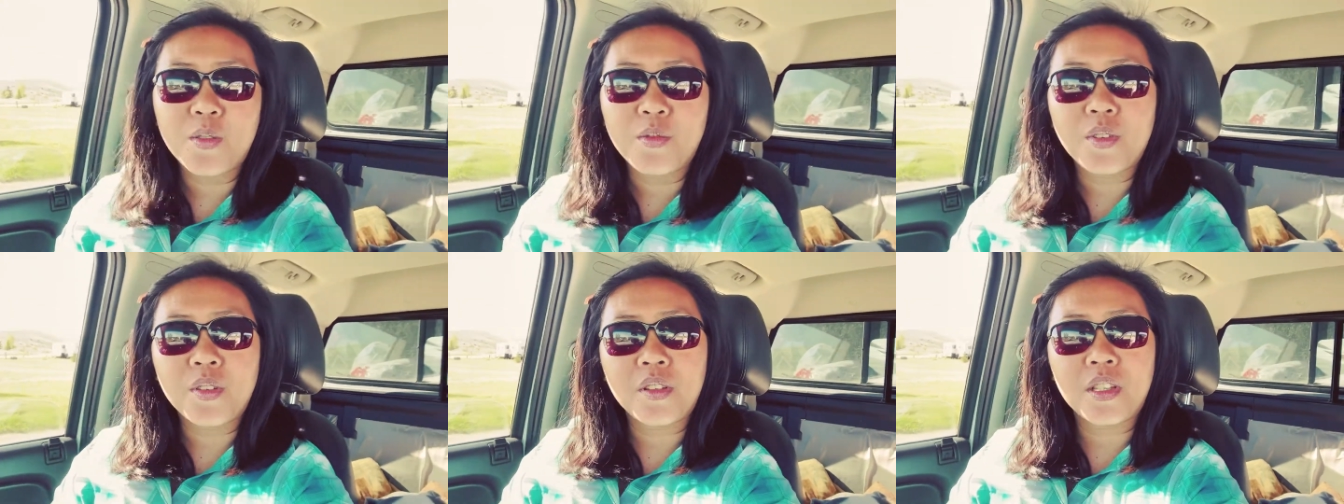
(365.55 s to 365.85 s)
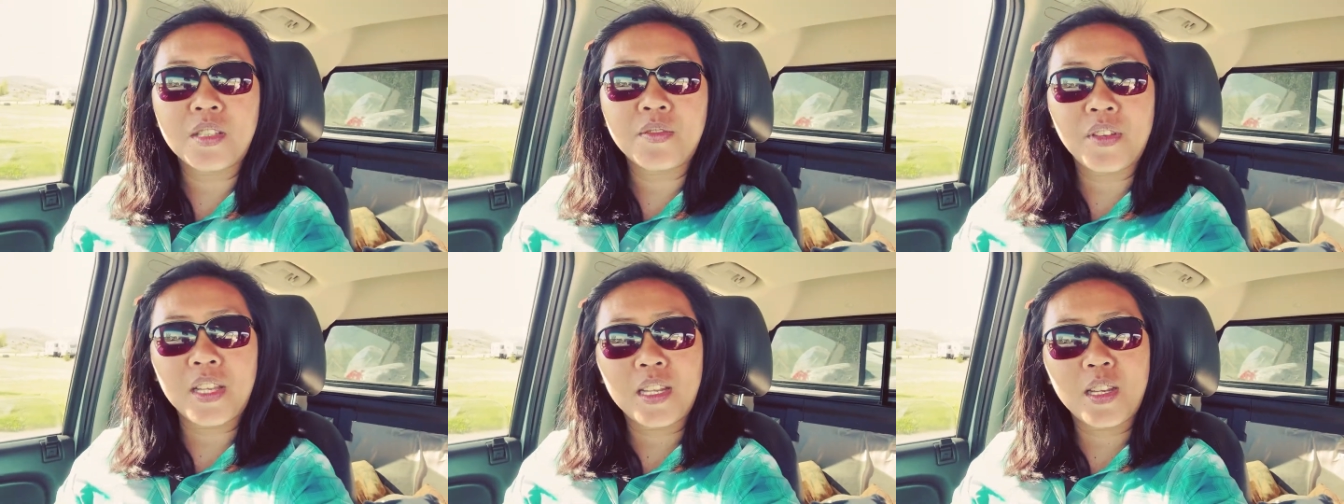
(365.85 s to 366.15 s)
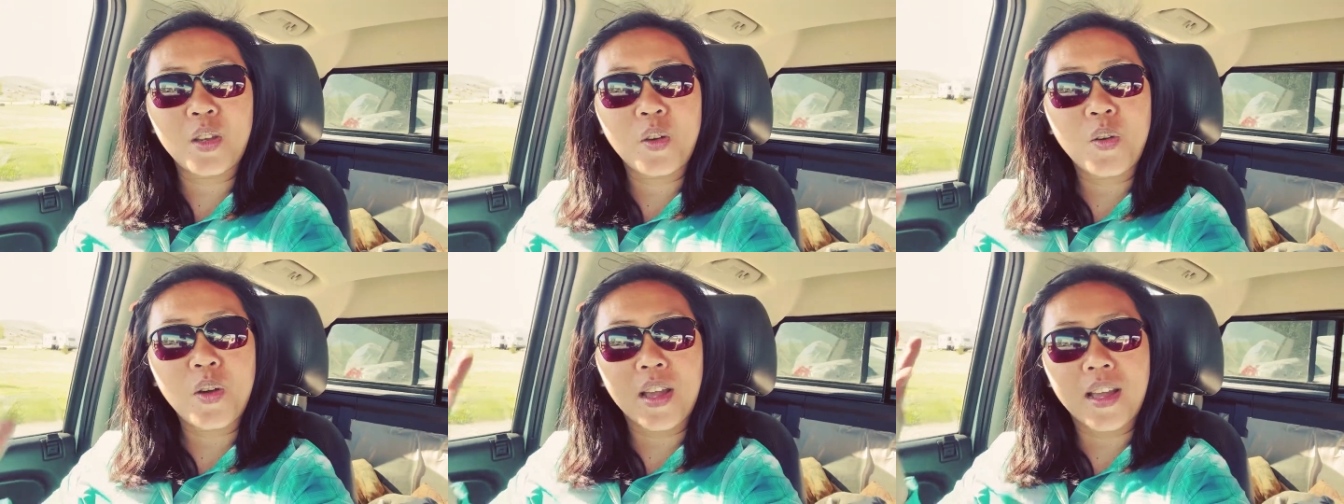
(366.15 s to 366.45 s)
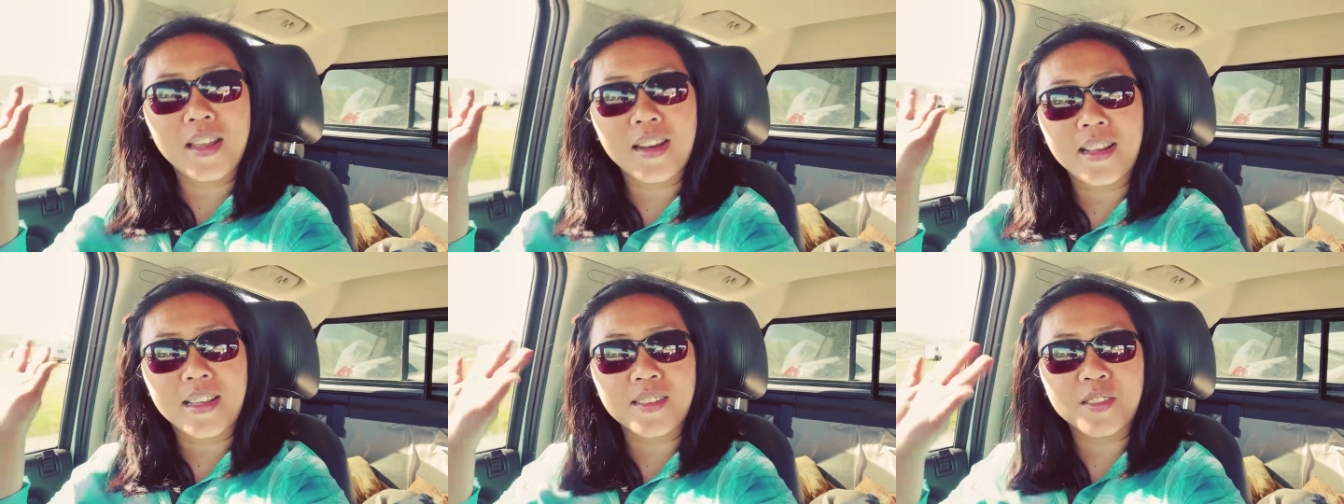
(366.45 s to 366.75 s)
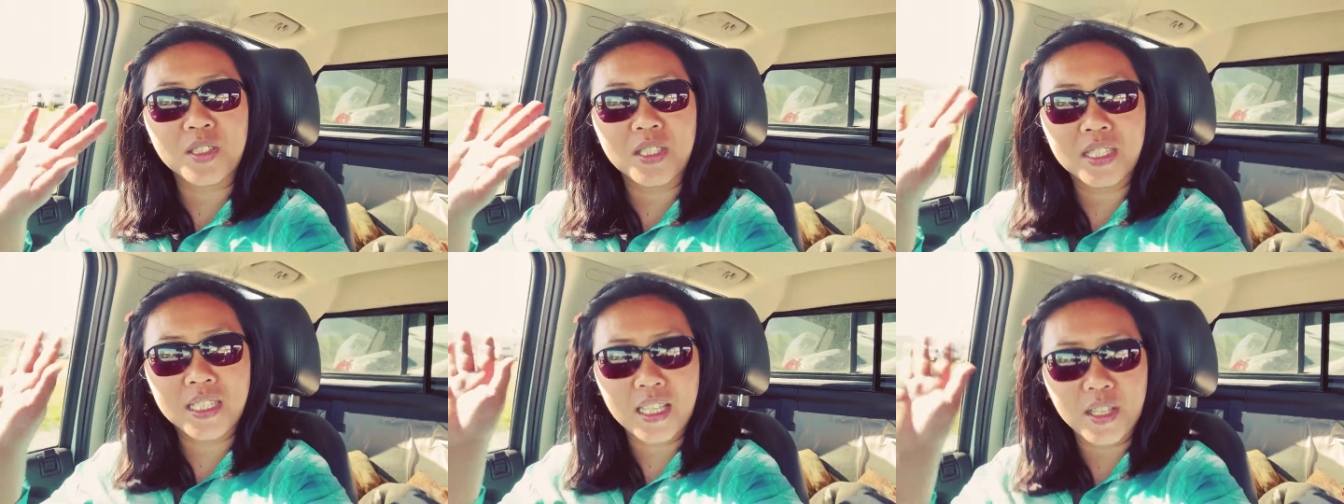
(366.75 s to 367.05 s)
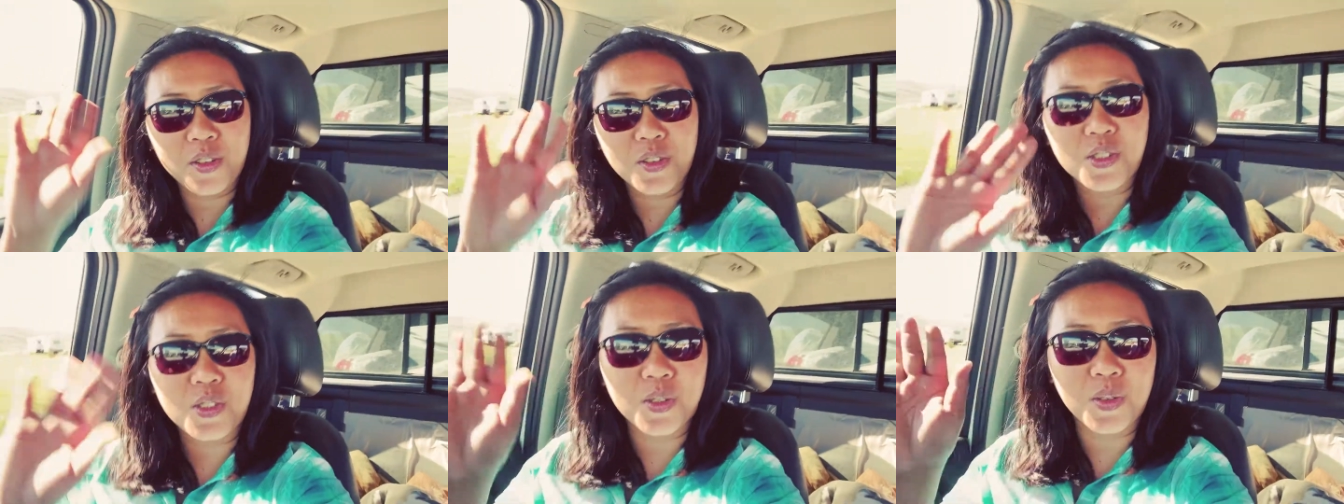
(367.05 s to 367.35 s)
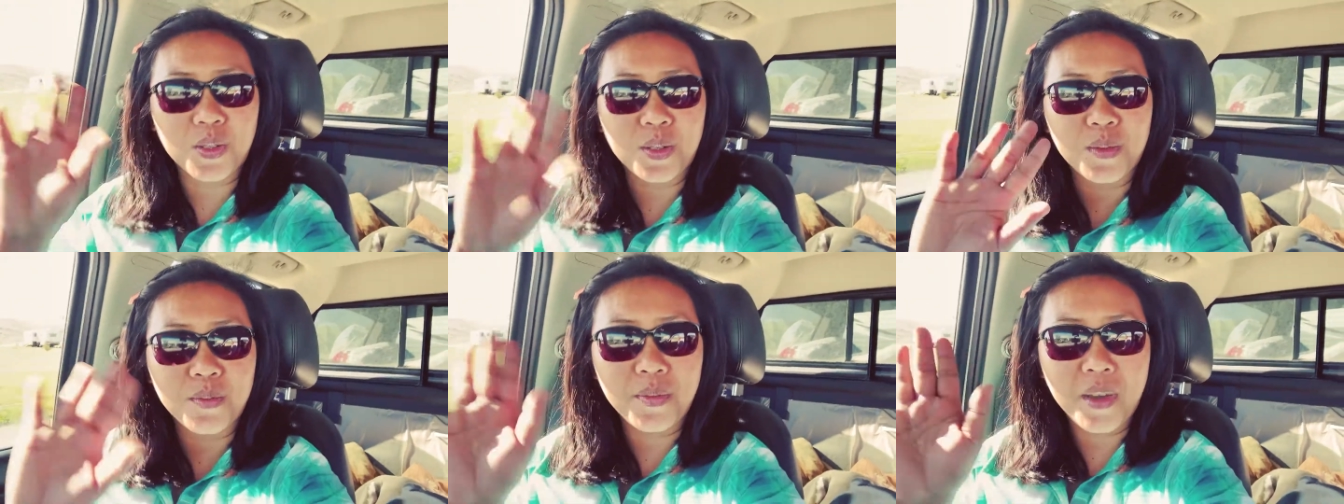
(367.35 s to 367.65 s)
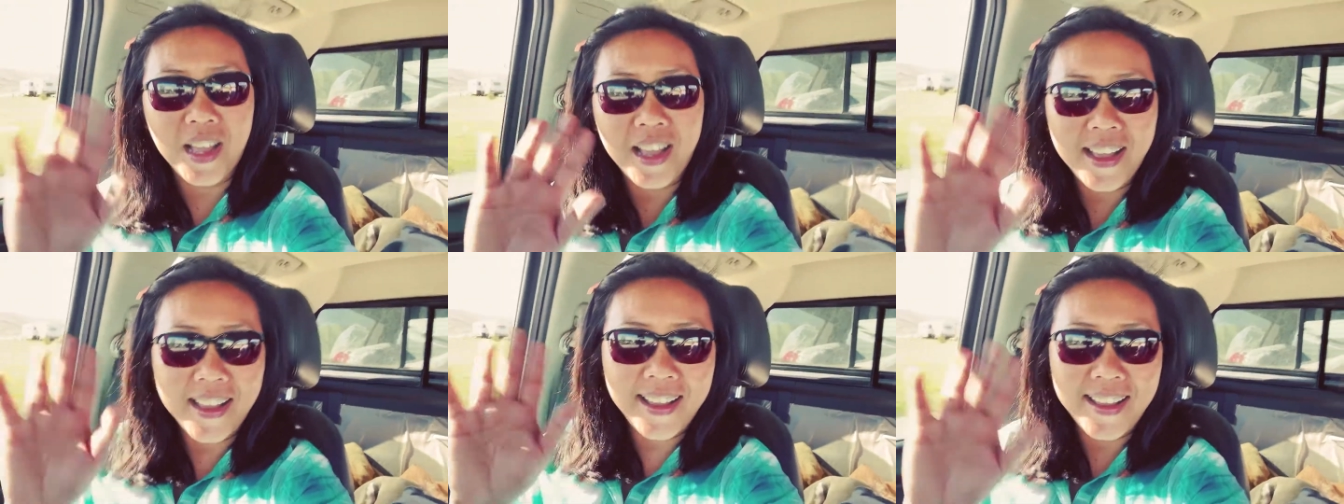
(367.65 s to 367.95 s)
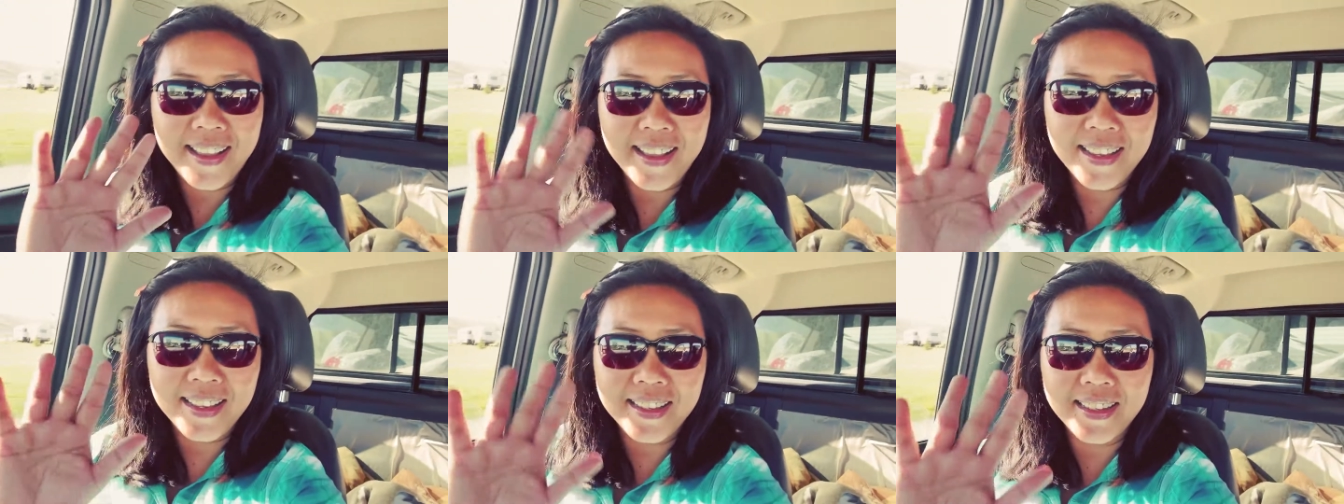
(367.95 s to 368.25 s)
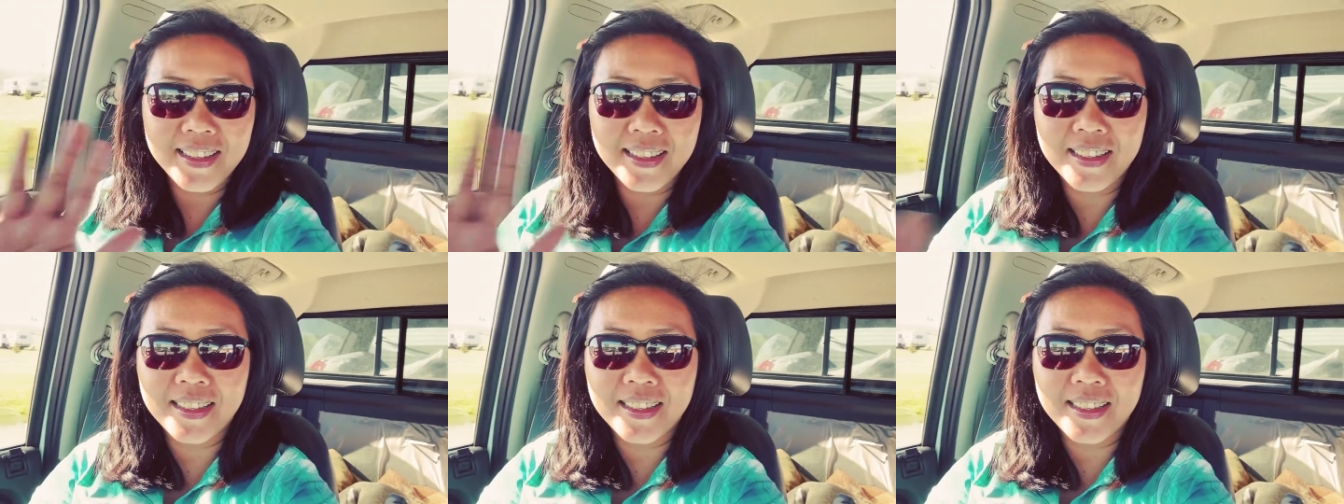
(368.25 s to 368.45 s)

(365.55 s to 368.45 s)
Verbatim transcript: from this video and i see you soon bye